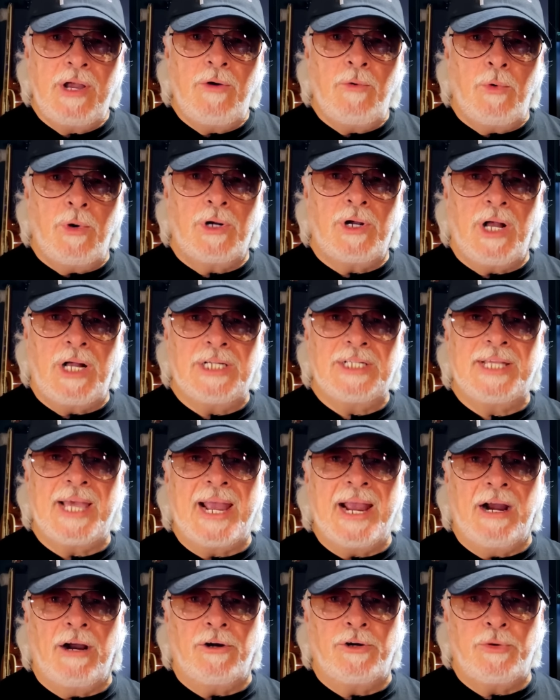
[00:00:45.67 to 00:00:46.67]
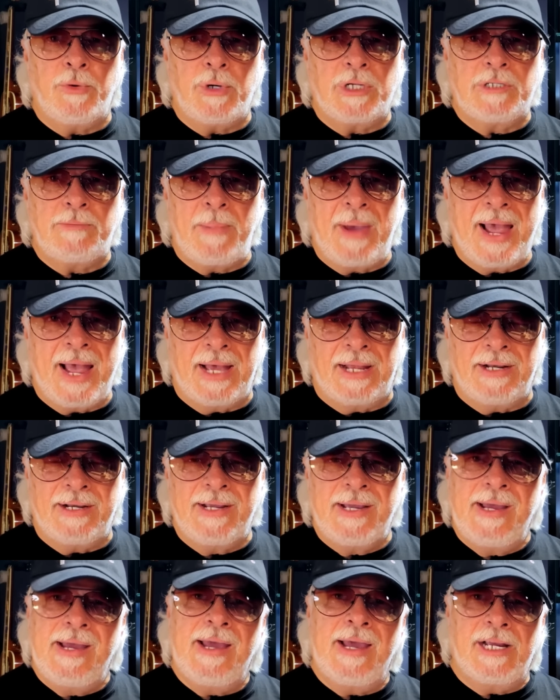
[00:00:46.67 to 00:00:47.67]
will cause the air to expand,
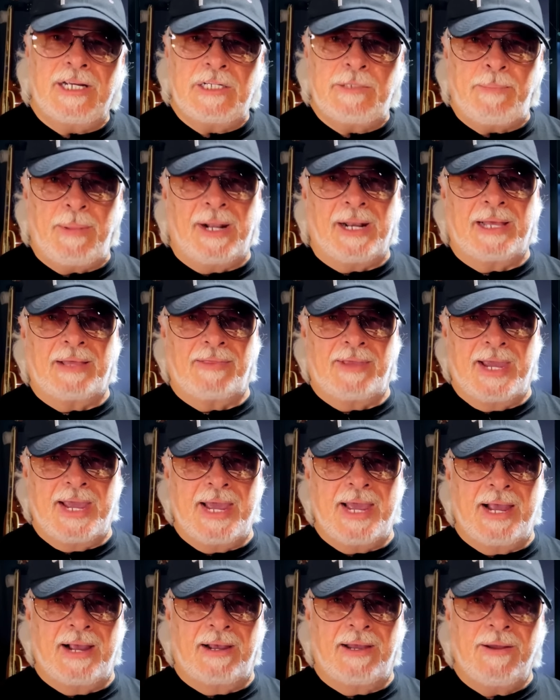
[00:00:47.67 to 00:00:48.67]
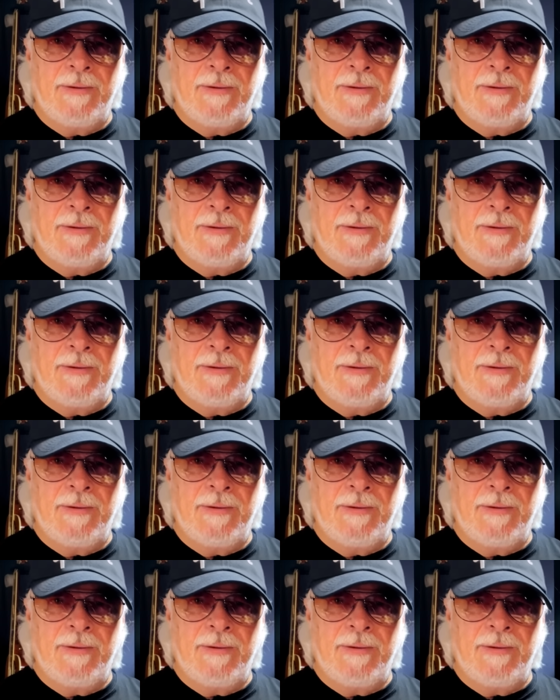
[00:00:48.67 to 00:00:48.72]
expelling the ink.